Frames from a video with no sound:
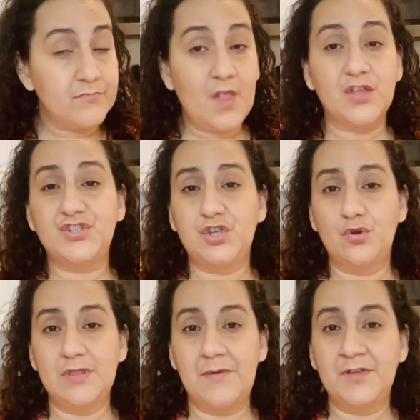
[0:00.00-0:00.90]
So
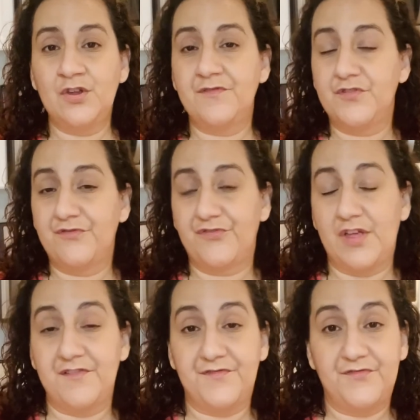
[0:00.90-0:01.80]
let me know if you've,
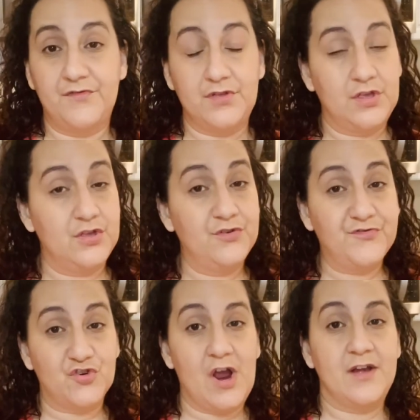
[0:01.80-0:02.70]
if you've
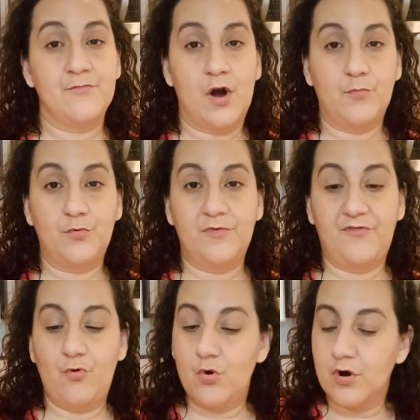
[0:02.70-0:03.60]
tried Marble
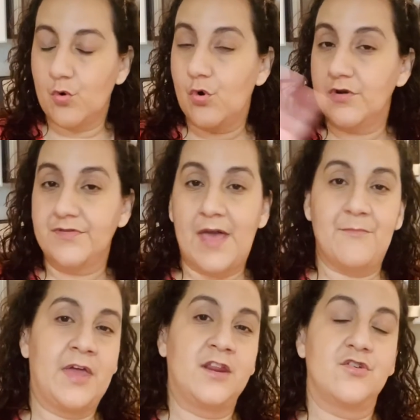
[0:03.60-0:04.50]
before, or that
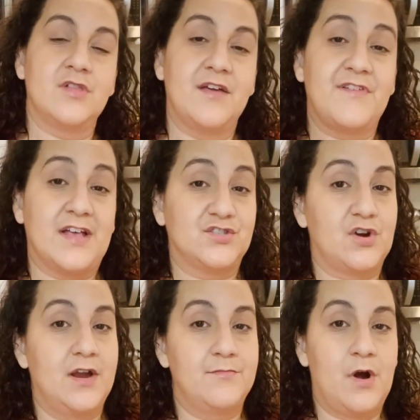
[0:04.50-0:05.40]
man in your life has
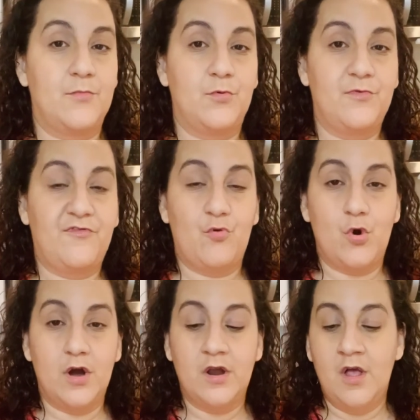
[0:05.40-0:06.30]
tried Marble
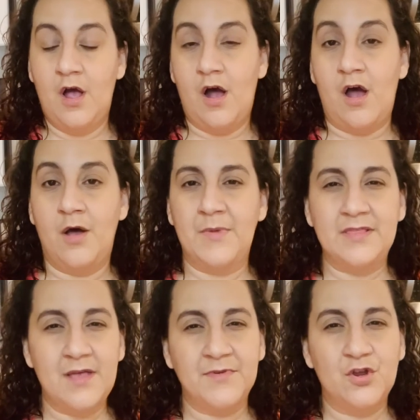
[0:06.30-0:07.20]
before. Um, and
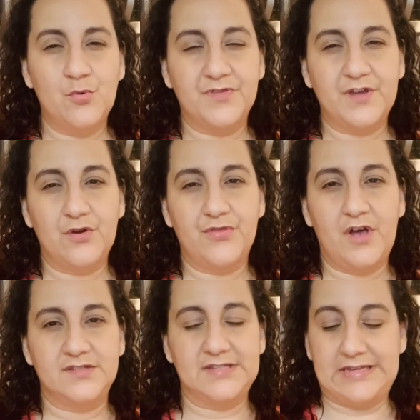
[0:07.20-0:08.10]
let me know what their
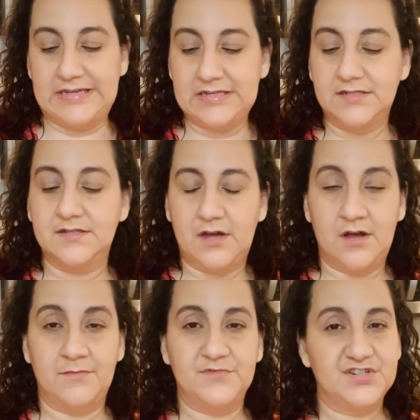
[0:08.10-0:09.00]
thoughts is.
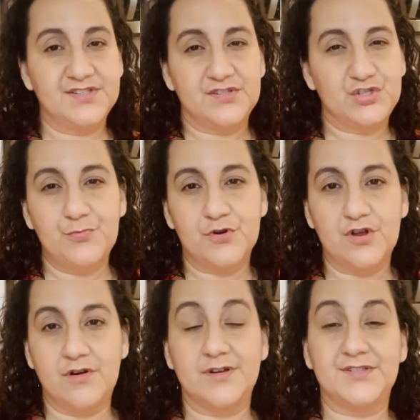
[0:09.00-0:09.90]
Um, just super
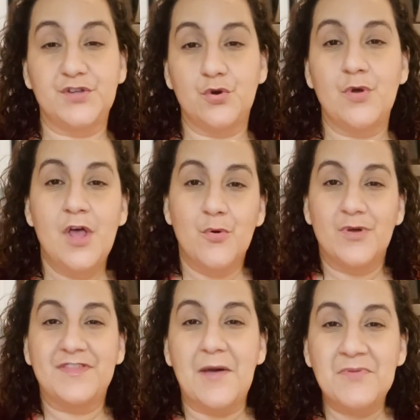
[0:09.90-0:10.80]
curious. So
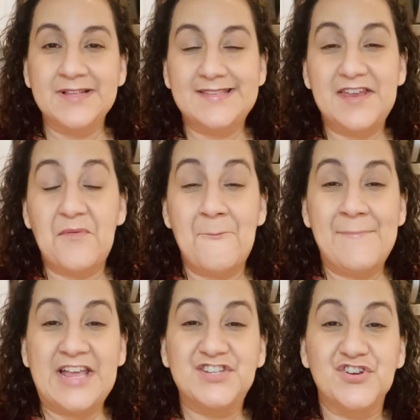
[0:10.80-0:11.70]
with that being said,
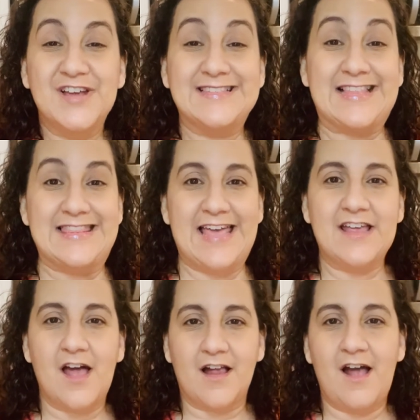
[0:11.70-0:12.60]
make sure you guys
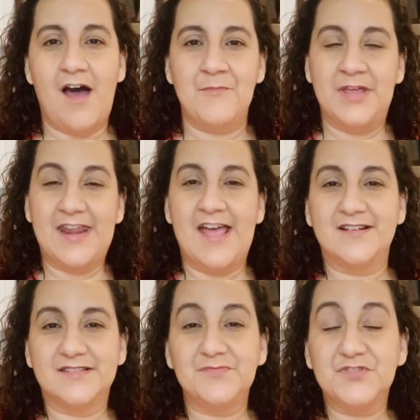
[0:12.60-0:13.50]
like, comment, and
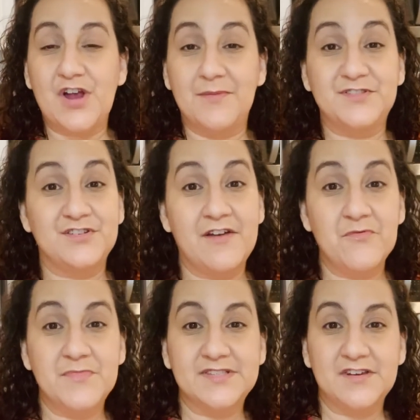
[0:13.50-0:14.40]
subscribe so you never
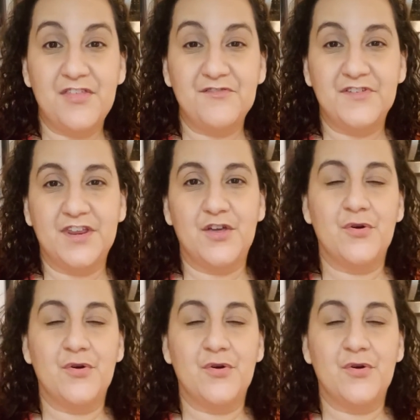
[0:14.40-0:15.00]
miss another video.